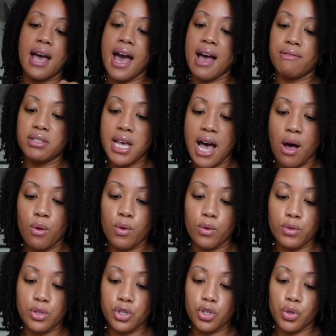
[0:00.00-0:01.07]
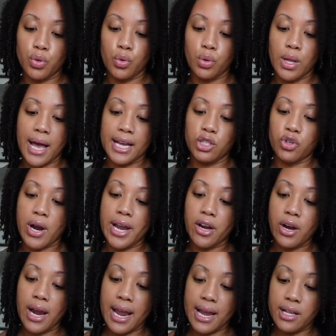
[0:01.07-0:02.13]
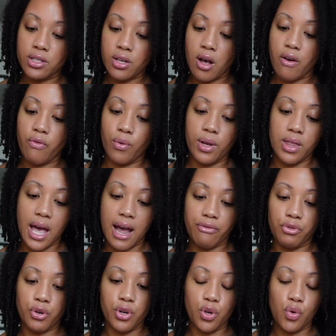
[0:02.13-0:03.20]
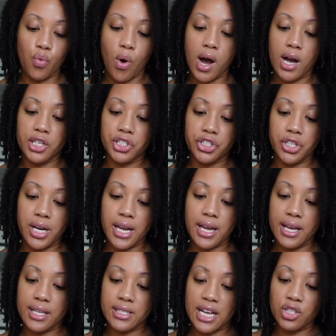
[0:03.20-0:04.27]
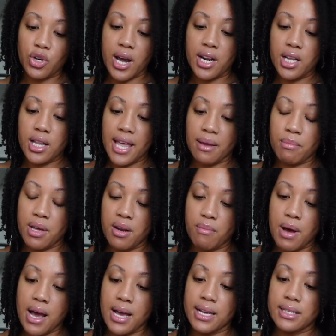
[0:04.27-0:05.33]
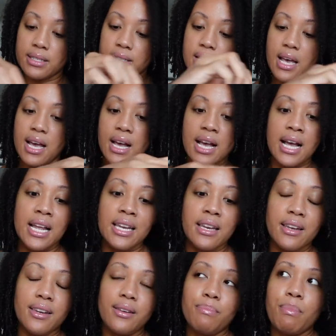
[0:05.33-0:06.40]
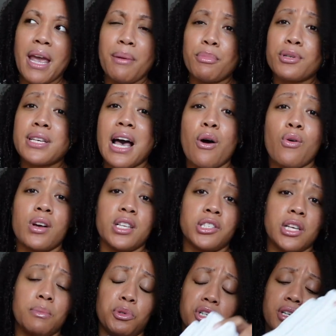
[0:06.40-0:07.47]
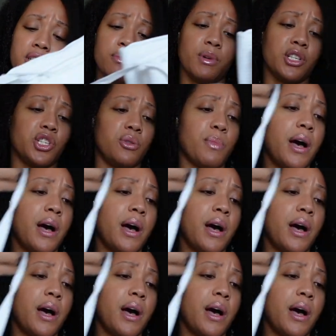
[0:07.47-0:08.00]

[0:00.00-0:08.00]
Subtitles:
have towels to like dry your hands off with after you wash your hands. I try to like minimize paper towel consumption as much as